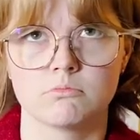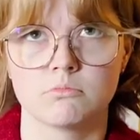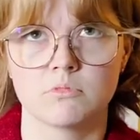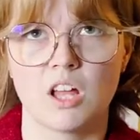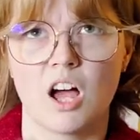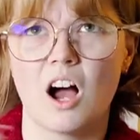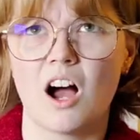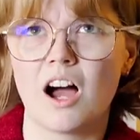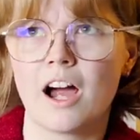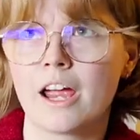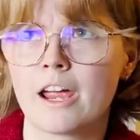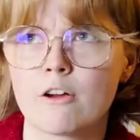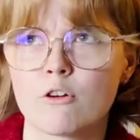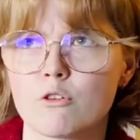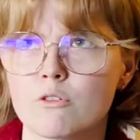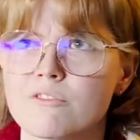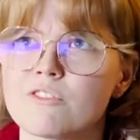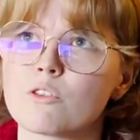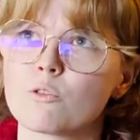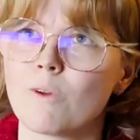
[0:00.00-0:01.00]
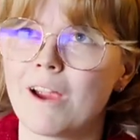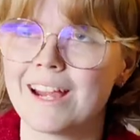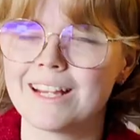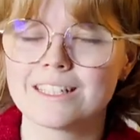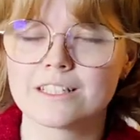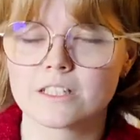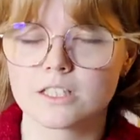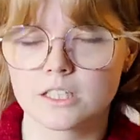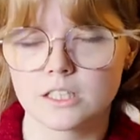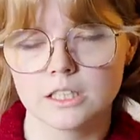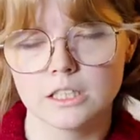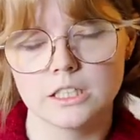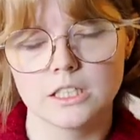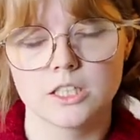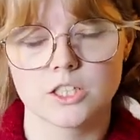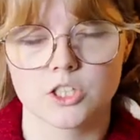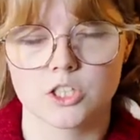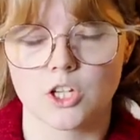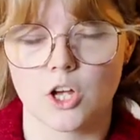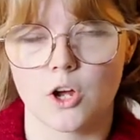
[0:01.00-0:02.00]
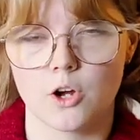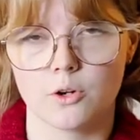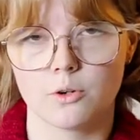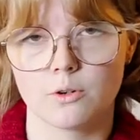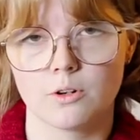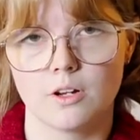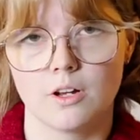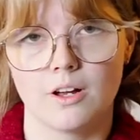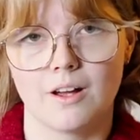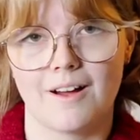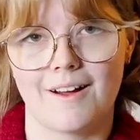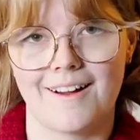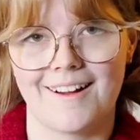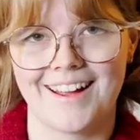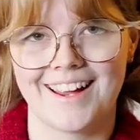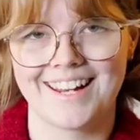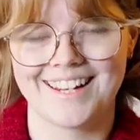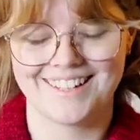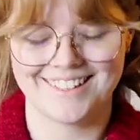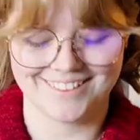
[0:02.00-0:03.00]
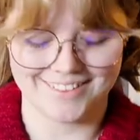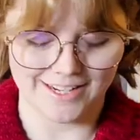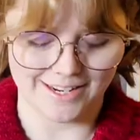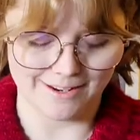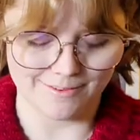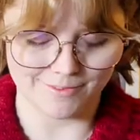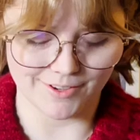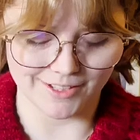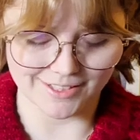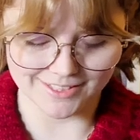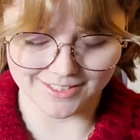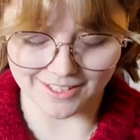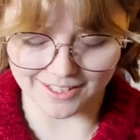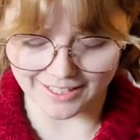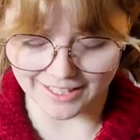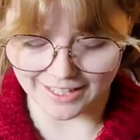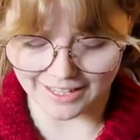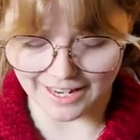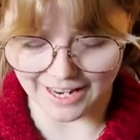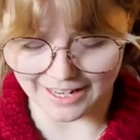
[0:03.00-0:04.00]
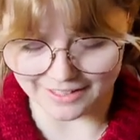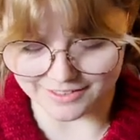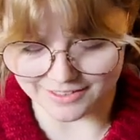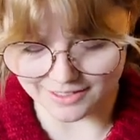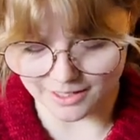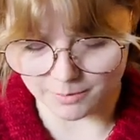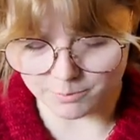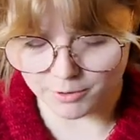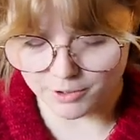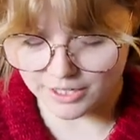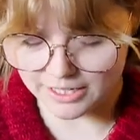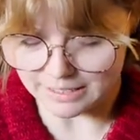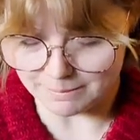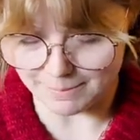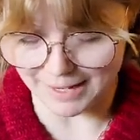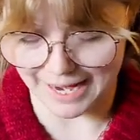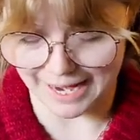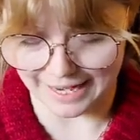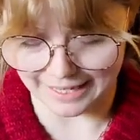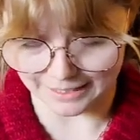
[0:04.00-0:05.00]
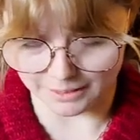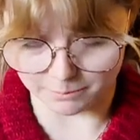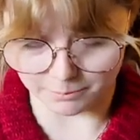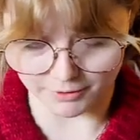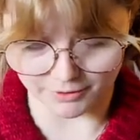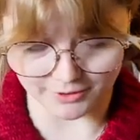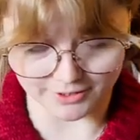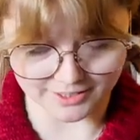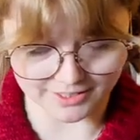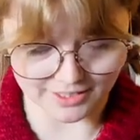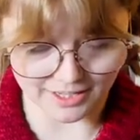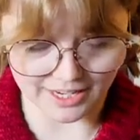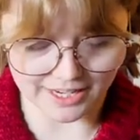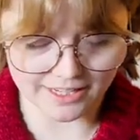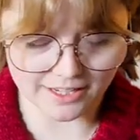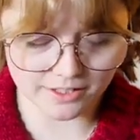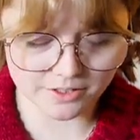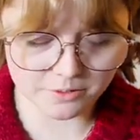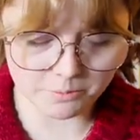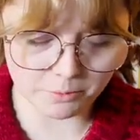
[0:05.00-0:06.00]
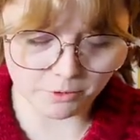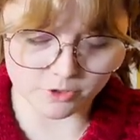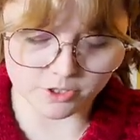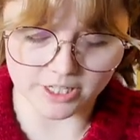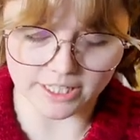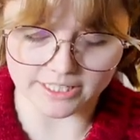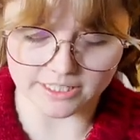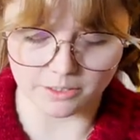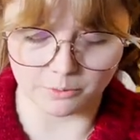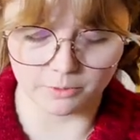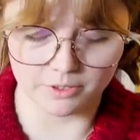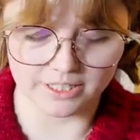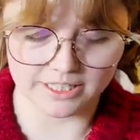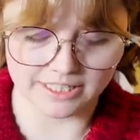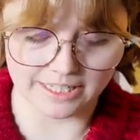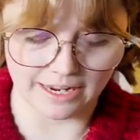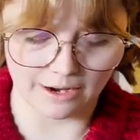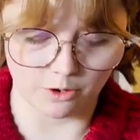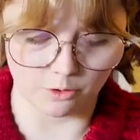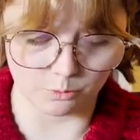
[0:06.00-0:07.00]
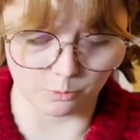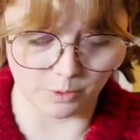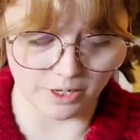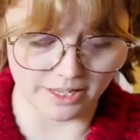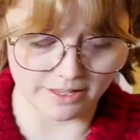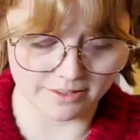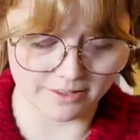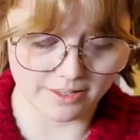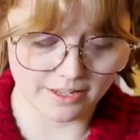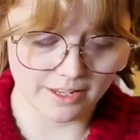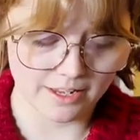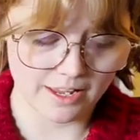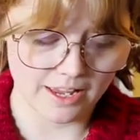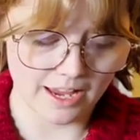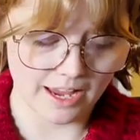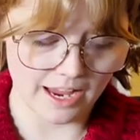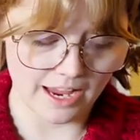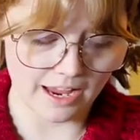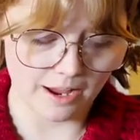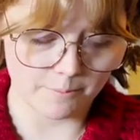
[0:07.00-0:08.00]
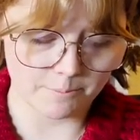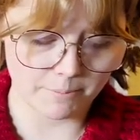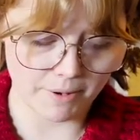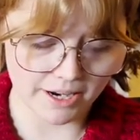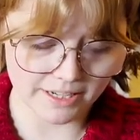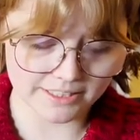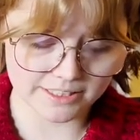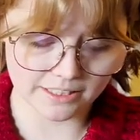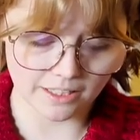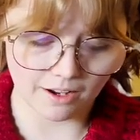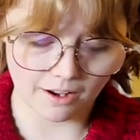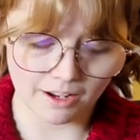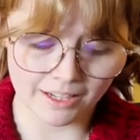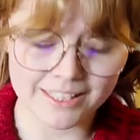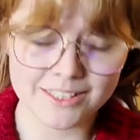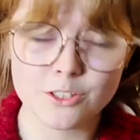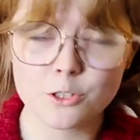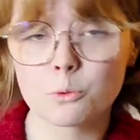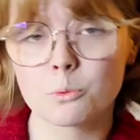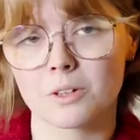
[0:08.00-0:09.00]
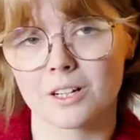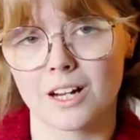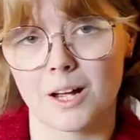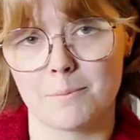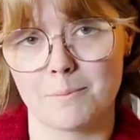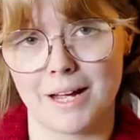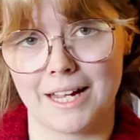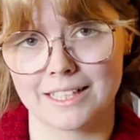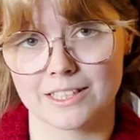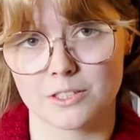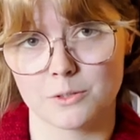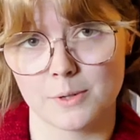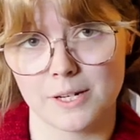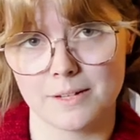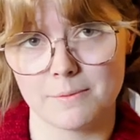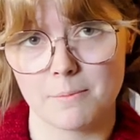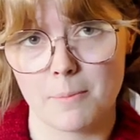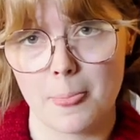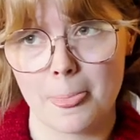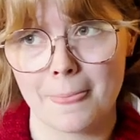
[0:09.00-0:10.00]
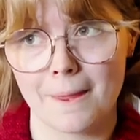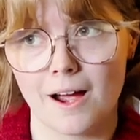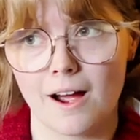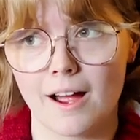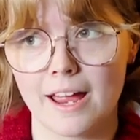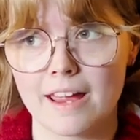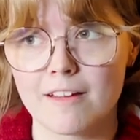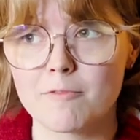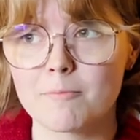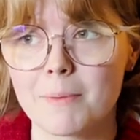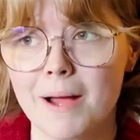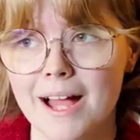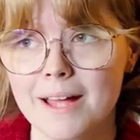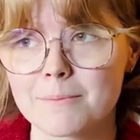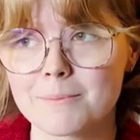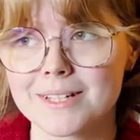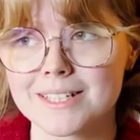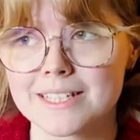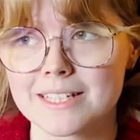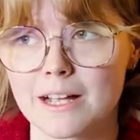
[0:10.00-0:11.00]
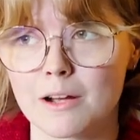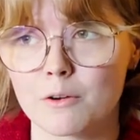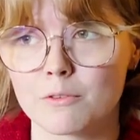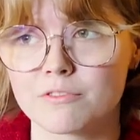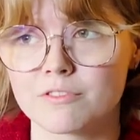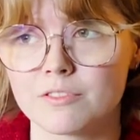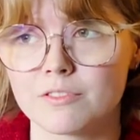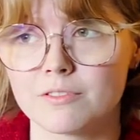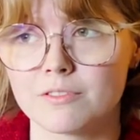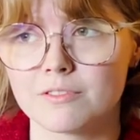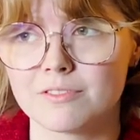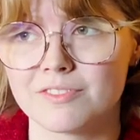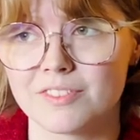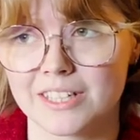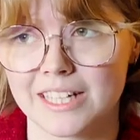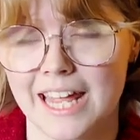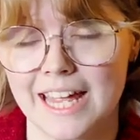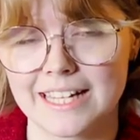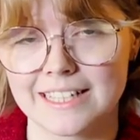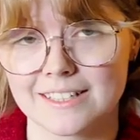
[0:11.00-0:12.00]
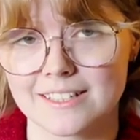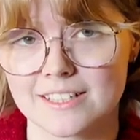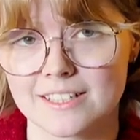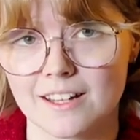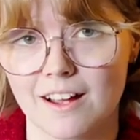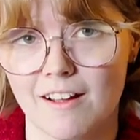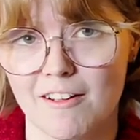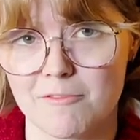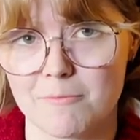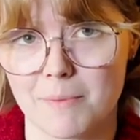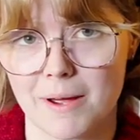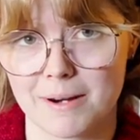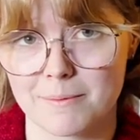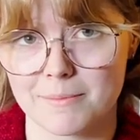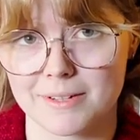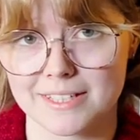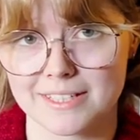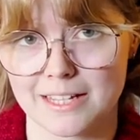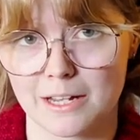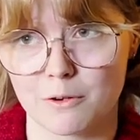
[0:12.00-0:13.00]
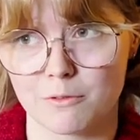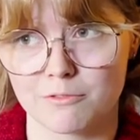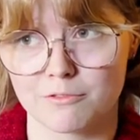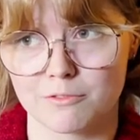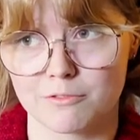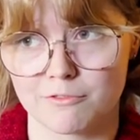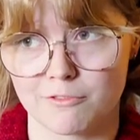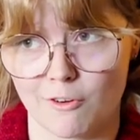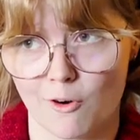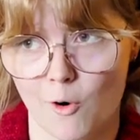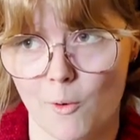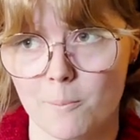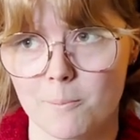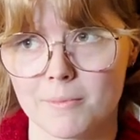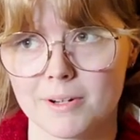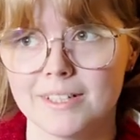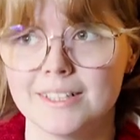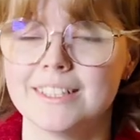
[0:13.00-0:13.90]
higher of a rate, so I have undone it and I put it in a bag because I had other projects I wanted to get on with, but I do want to come back to it. I have banned myself for Lent. I've banned myself from